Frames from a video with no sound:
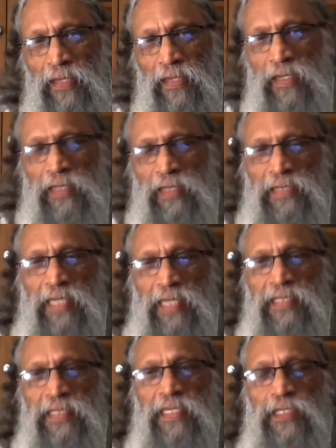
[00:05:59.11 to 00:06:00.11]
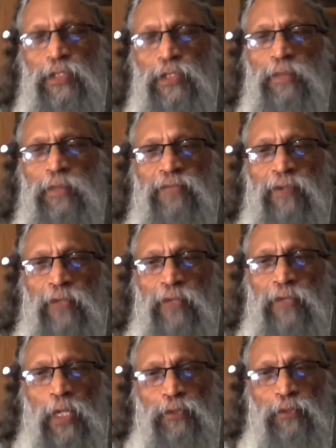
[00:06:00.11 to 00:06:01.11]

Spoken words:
That needs to be found out.